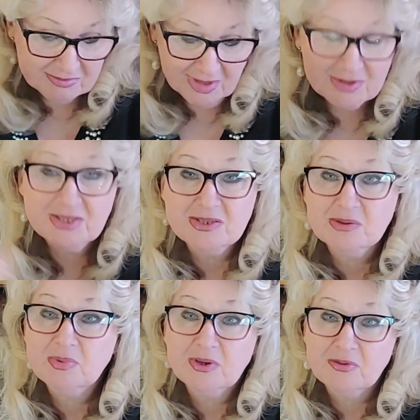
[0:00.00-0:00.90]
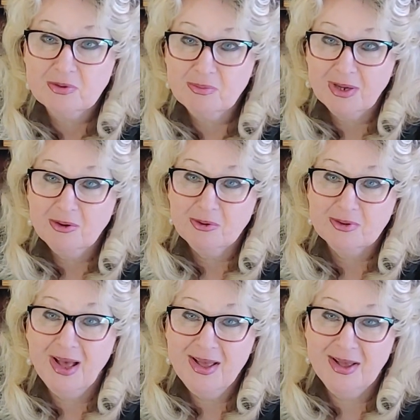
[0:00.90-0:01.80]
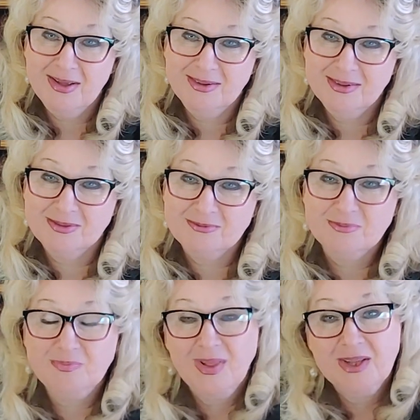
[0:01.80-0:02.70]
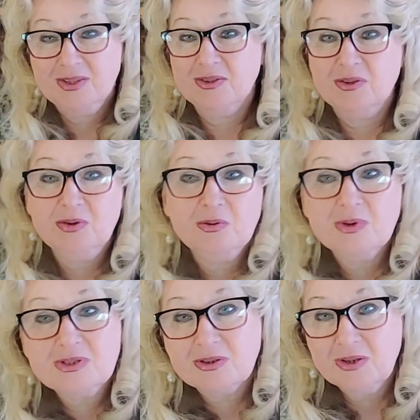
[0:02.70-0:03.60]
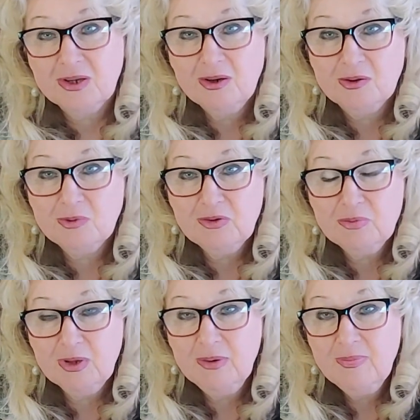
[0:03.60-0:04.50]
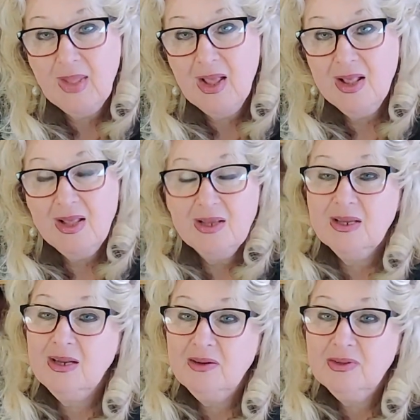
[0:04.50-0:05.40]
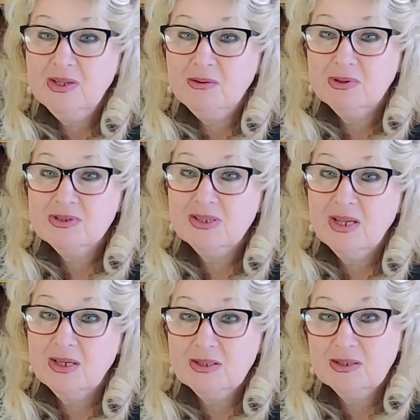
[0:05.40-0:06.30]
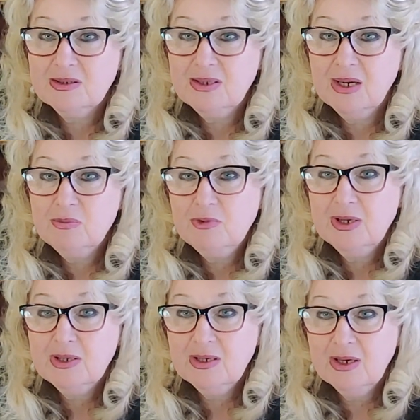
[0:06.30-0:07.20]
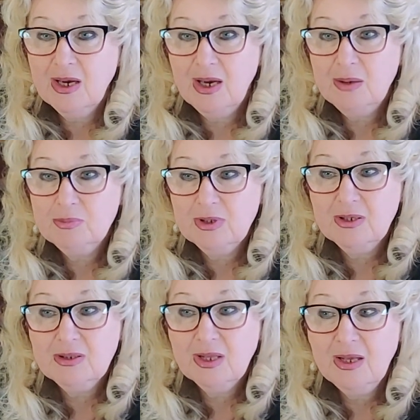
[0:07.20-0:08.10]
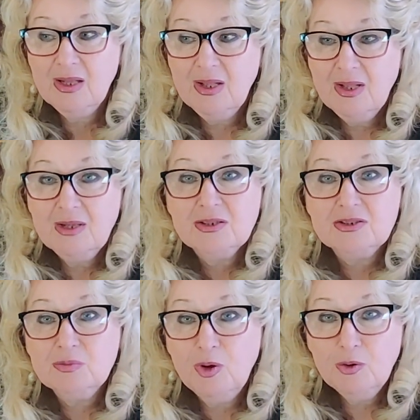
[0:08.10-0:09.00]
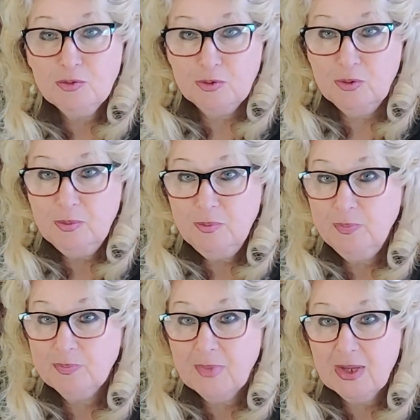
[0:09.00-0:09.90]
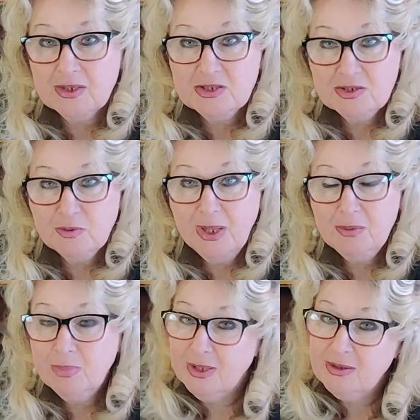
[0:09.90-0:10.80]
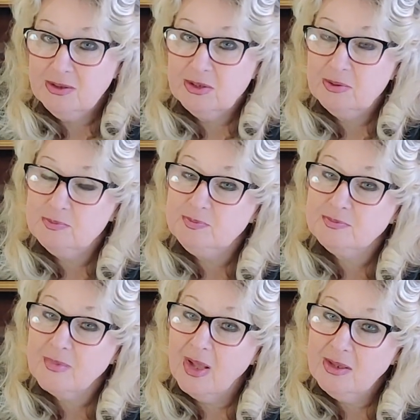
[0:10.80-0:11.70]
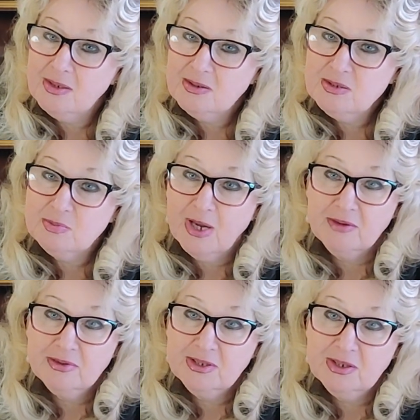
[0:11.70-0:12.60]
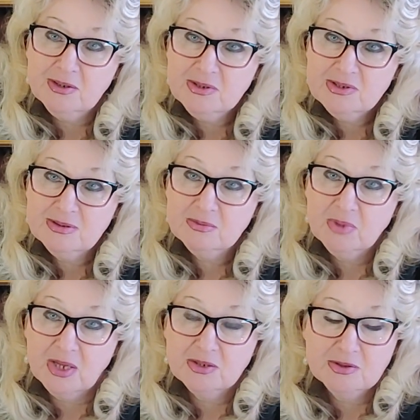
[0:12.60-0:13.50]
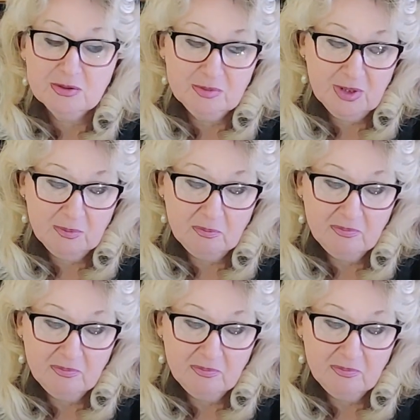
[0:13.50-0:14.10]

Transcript: I disappeared from my own. I didn't know what's going on with me. 11 hours later, I'm waking up in the small room, just one bed, and there is private nurse next to me.